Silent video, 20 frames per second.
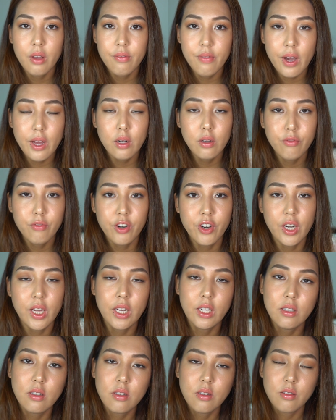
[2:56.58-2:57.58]
Final
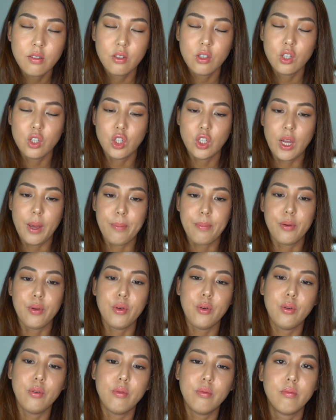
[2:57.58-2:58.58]
verdict,
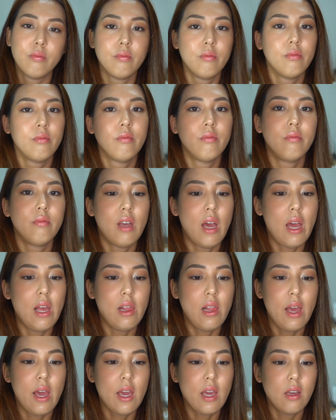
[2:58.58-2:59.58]
shampoo,
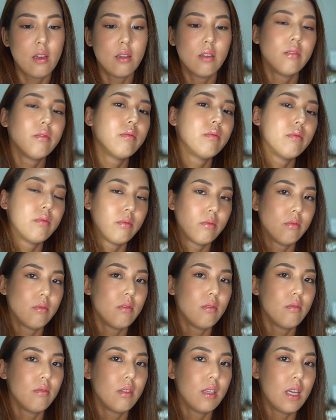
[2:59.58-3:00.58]
I like.
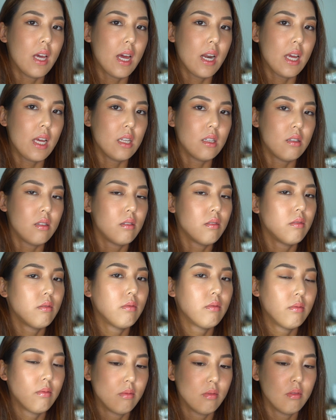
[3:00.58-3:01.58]
Get it
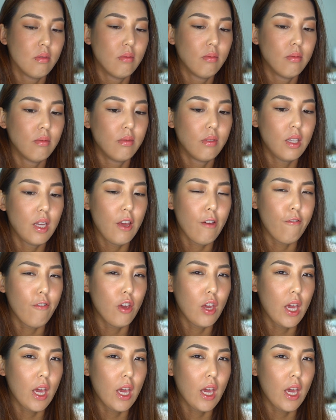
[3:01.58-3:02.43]
if you